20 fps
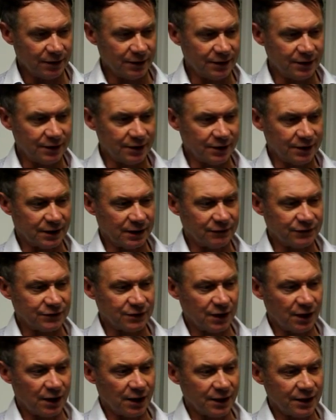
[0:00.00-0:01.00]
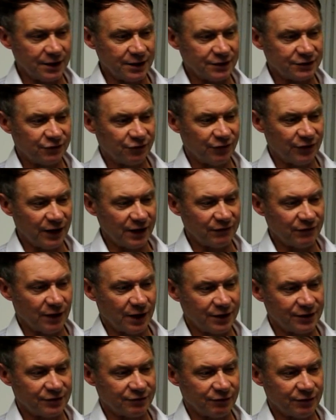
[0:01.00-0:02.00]
gives I is
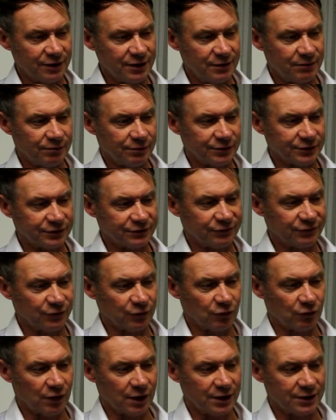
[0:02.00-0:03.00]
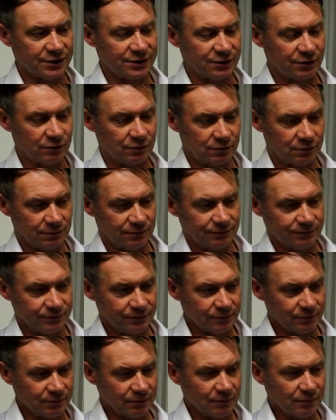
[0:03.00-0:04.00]
5I3 plus 4I2,
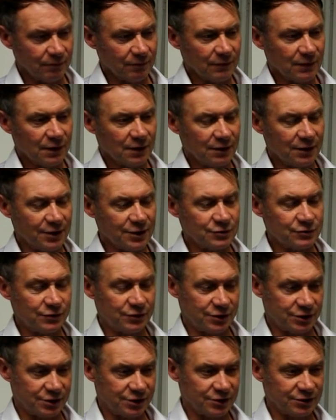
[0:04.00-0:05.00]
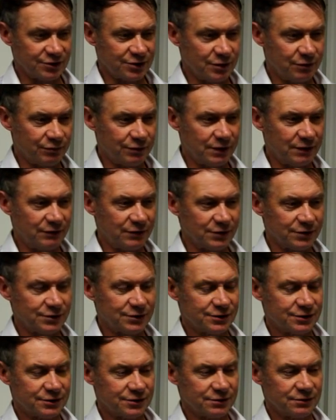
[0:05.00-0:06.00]
as we discussed in the
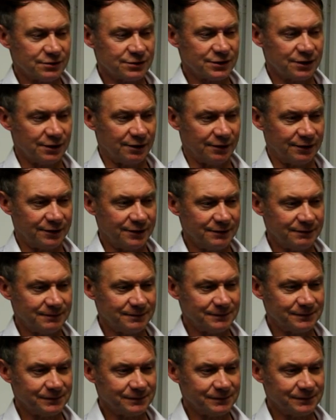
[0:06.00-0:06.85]
previous slide.